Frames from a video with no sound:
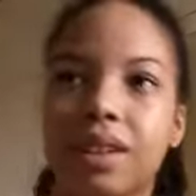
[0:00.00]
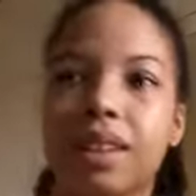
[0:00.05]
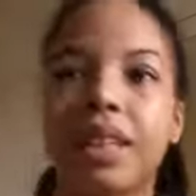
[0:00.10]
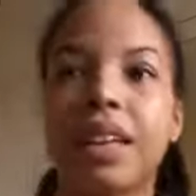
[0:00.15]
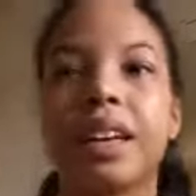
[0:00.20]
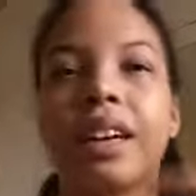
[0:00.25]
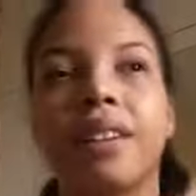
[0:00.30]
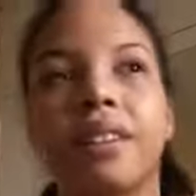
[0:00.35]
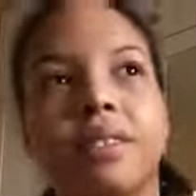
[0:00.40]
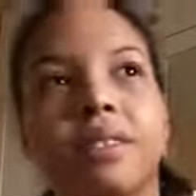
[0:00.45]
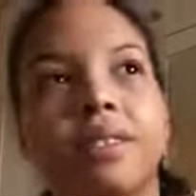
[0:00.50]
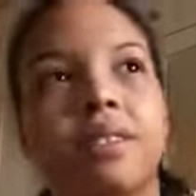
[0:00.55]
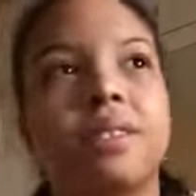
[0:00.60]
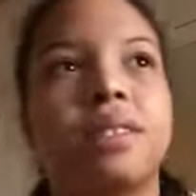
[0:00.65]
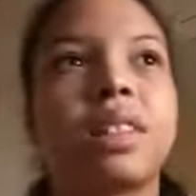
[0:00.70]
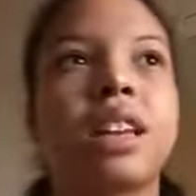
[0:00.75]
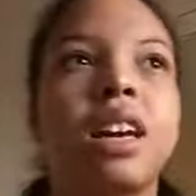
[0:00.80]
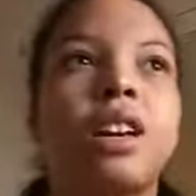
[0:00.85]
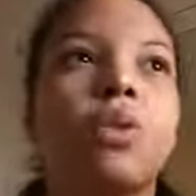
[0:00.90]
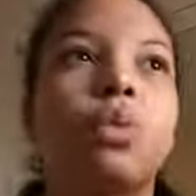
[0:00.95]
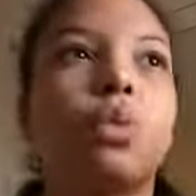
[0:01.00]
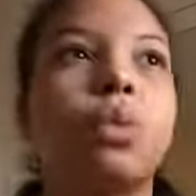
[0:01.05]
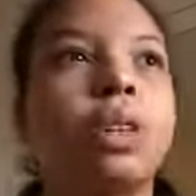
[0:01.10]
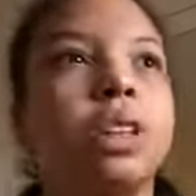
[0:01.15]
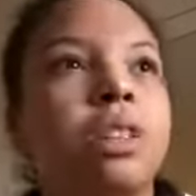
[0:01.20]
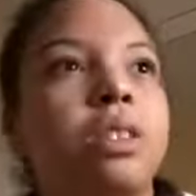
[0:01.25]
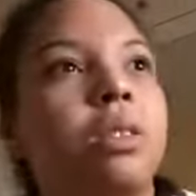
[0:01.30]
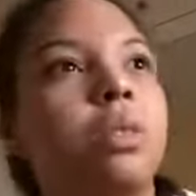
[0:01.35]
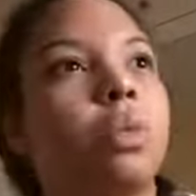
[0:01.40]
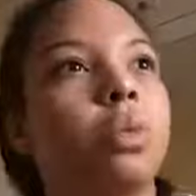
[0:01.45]
yeah it's kind of
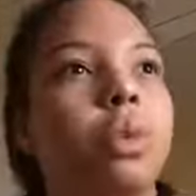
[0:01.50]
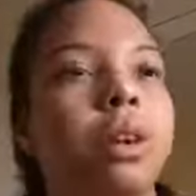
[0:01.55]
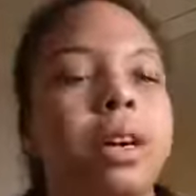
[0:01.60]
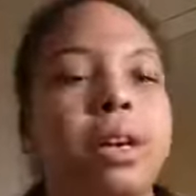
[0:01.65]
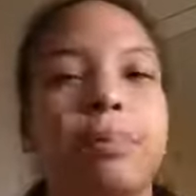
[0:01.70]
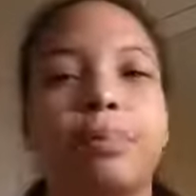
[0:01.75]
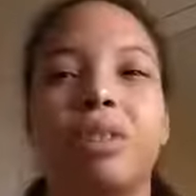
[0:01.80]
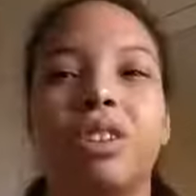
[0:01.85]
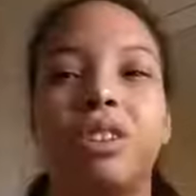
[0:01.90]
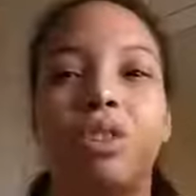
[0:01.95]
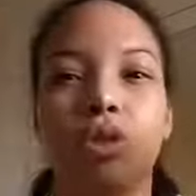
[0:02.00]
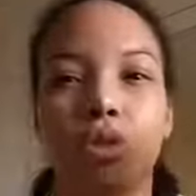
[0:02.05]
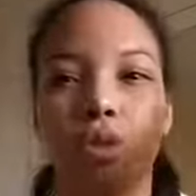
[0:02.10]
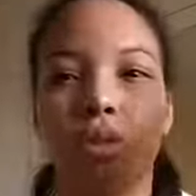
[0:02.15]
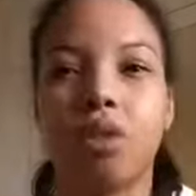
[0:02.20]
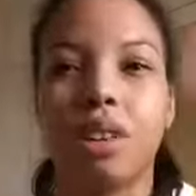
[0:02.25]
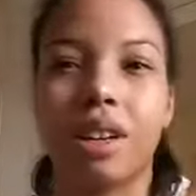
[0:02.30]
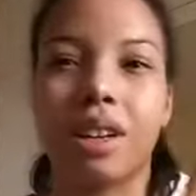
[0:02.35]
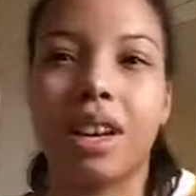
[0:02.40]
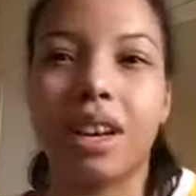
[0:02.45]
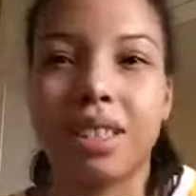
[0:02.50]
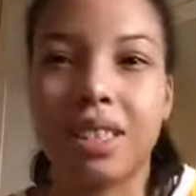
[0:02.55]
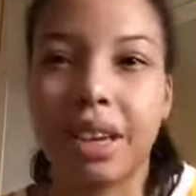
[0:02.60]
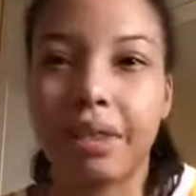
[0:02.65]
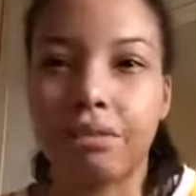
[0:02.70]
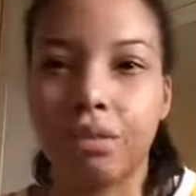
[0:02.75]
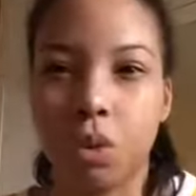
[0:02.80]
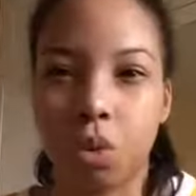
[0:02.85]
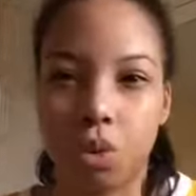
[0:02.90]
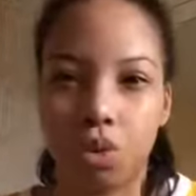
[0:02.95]
weird in a way but you guys
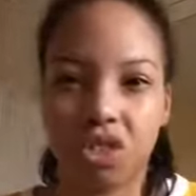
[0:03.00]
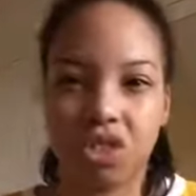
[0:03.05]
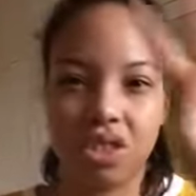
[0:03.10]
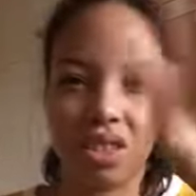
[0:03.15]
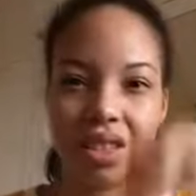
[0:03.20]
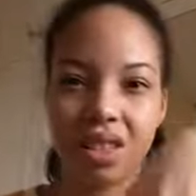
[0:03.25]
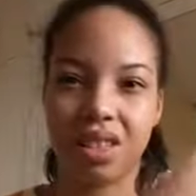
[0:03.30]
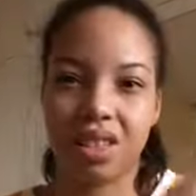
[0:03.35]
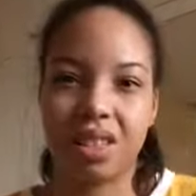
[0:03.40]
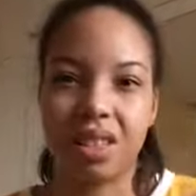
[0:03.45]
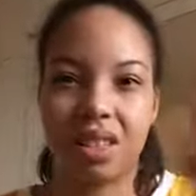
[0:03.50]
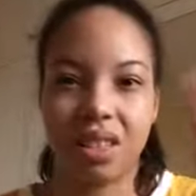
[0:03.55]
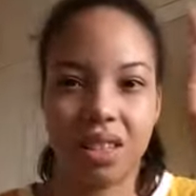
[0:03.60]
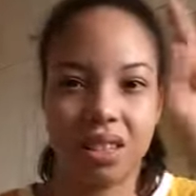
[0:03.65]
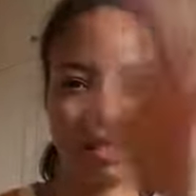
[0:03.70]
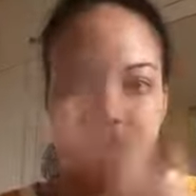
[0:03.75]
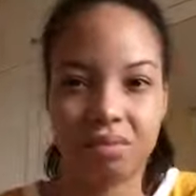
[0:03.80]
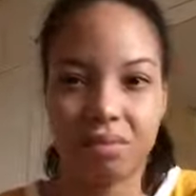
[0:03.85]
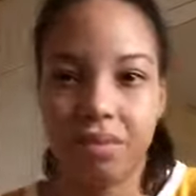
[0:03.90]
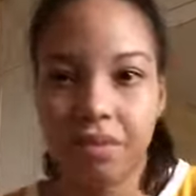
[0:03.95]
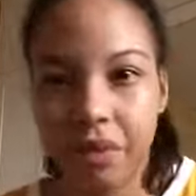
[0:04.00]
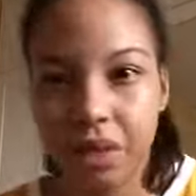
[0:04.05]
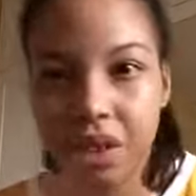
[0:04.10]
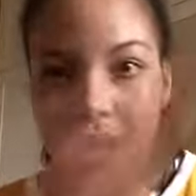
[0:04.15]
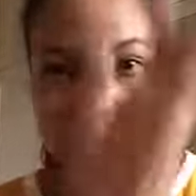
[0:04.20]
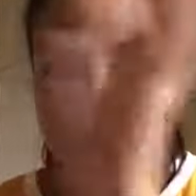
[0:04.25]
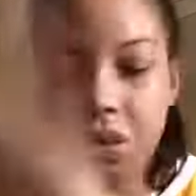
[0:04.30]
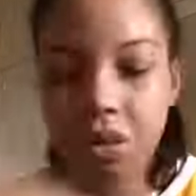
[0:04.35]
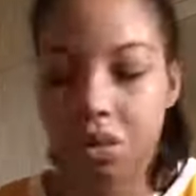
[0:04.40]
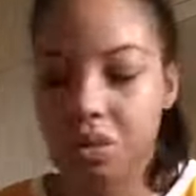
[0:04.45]
have to watch it and see it
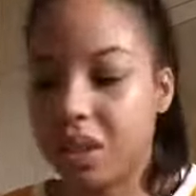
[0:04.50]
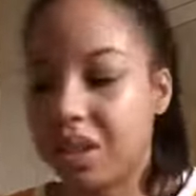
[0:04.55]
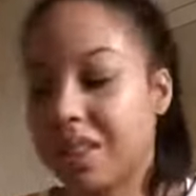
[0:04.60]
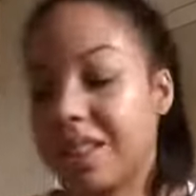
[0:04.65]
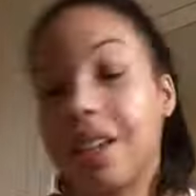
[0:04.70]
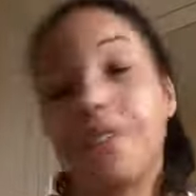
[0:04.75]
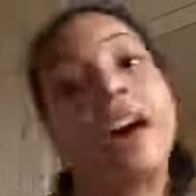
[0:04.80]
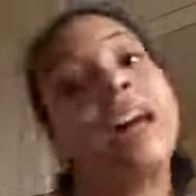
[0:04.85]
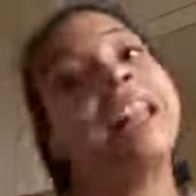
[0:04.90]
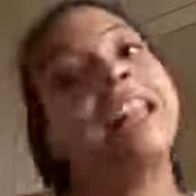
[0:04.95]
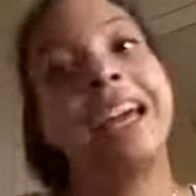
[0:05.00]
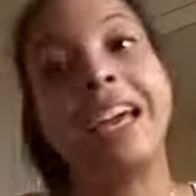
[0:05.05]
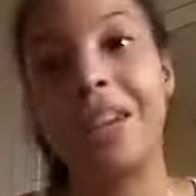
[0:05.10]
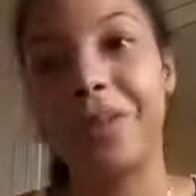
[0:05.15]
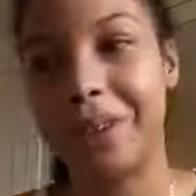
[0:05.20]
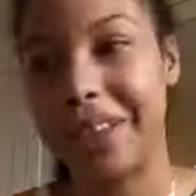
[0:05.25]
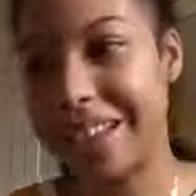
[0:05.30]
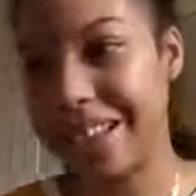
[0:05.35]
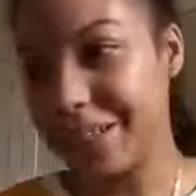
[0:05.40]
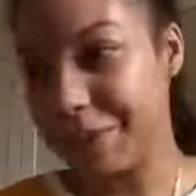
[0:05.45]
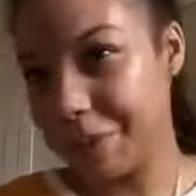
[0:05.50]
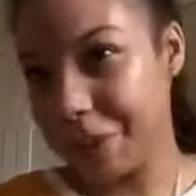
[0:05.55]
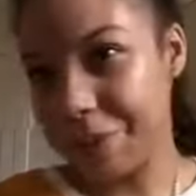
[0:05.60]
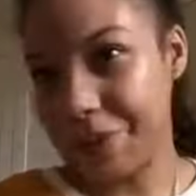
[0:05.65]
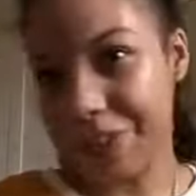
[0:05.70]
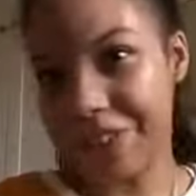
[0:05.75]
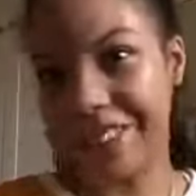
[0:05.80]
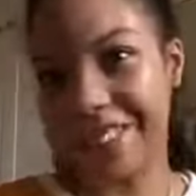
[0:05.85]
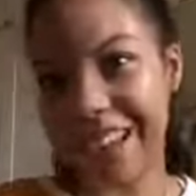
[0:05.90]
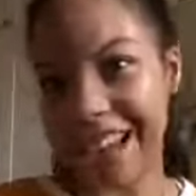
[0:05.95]
so anyway let's
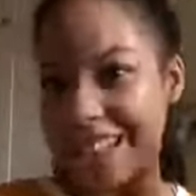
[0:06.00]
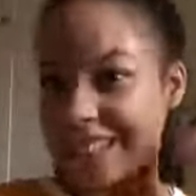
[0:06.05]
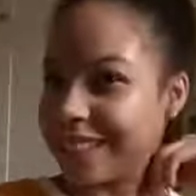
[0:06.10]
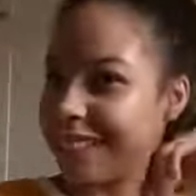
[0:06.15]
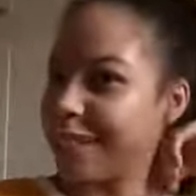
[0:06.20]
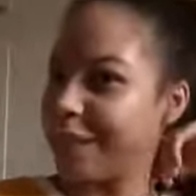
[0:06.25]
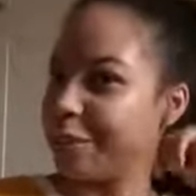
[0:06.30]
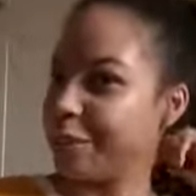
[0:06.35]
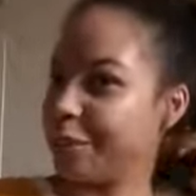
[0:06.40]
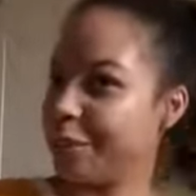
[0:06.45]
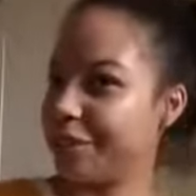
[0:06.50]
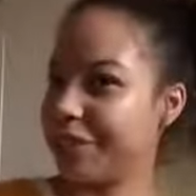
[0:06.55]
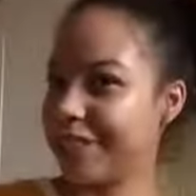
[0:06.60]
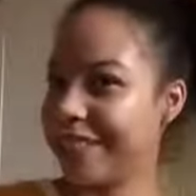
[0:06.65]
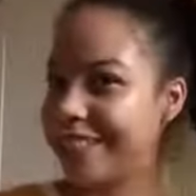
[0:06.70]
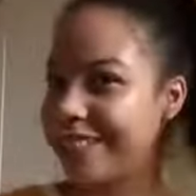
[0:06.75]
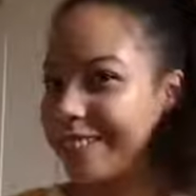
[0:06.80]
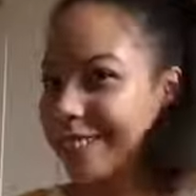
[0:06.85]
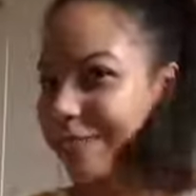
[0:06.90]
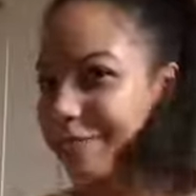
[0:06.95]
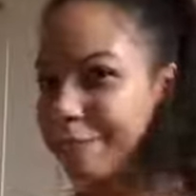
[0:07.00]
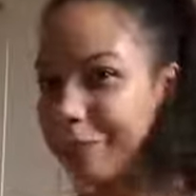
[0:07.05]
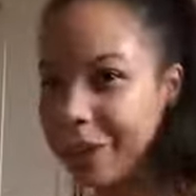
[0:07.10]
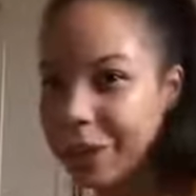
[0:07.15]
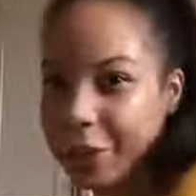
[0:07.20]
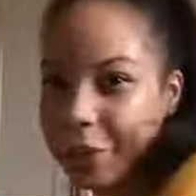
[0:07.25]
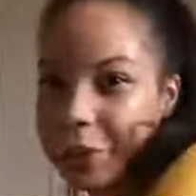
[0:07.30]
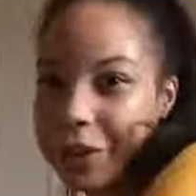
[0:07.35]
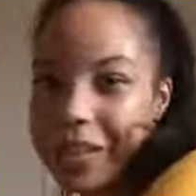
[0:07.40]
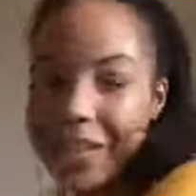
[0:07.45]
move on to Adelaine Morin
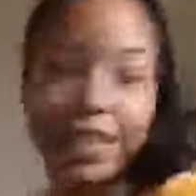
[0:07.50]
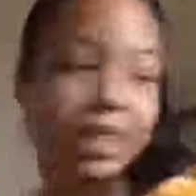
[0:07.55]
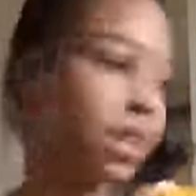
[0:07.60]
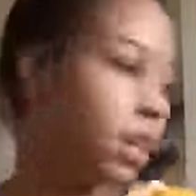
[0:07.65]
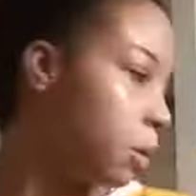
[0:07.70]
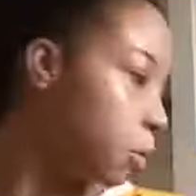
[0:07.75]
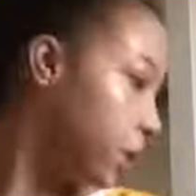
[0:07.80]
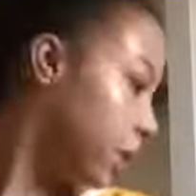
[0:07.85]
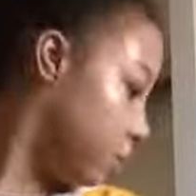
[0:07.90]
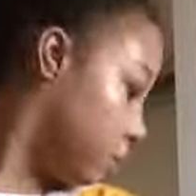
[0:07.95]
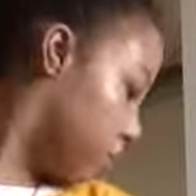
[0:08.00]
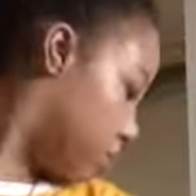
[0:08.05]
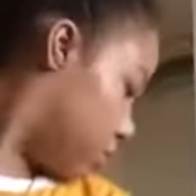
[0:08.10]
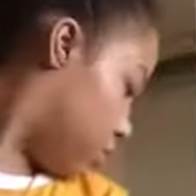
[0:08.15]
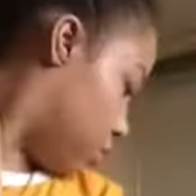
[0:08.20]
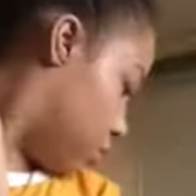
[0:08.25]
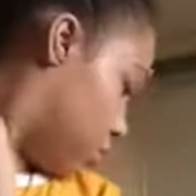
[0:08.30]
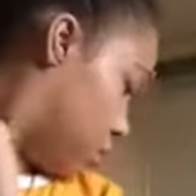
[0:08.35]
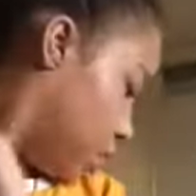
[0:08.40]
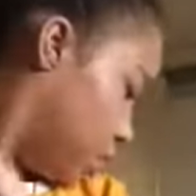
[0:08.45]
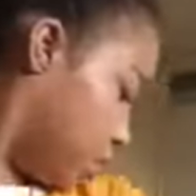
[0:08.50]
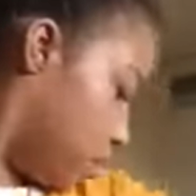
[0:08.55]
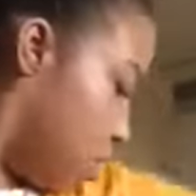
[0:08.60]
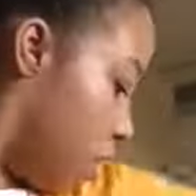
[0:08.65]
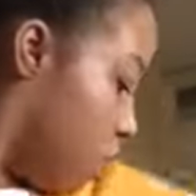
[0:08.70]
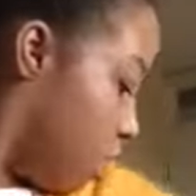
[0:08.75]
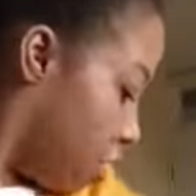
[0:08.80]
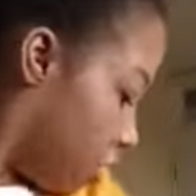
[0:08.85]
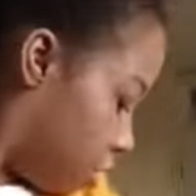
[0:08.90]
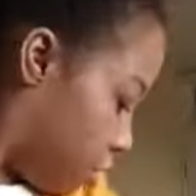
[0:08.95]
my queen wait where's the video
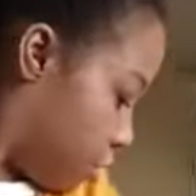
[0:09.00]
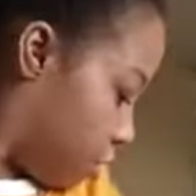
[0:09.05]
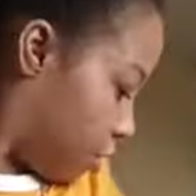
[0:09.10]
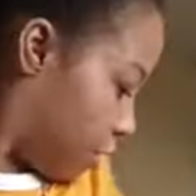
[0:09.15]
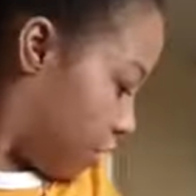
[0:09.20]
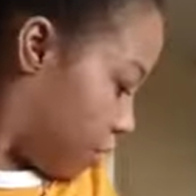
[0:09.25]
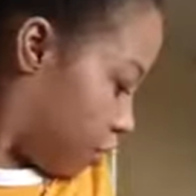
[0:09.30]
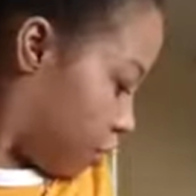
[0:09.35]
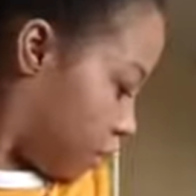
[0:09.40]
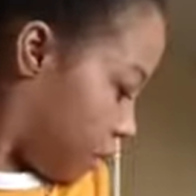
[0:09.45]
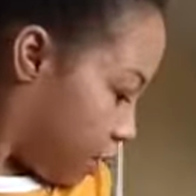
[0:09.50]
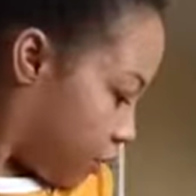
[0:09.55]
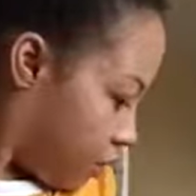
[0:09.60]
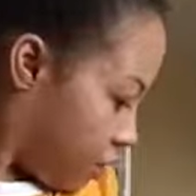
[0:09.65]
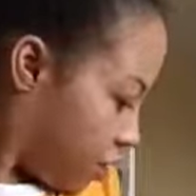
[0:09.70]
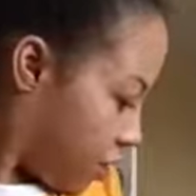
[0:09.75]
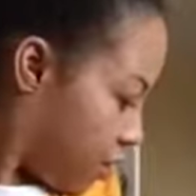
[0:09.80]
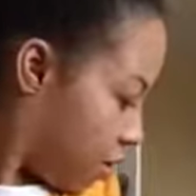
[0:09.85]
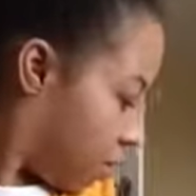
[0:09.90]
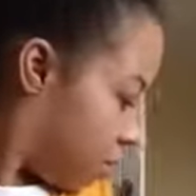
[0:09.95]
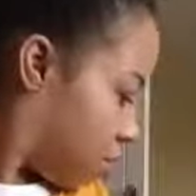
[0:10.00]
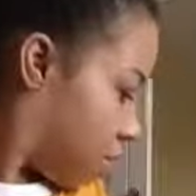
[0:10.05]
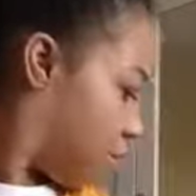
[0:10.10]
the video's on my chair